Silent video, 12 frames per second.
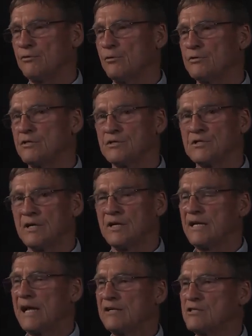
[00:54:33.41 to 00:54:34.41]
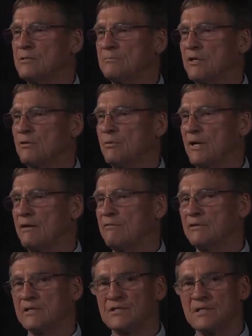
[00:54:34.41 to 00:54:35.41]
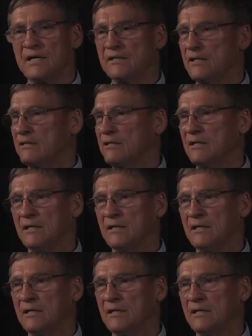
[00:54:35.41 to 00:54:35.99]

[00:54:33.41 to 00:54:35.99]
future city councilman or whatever decide that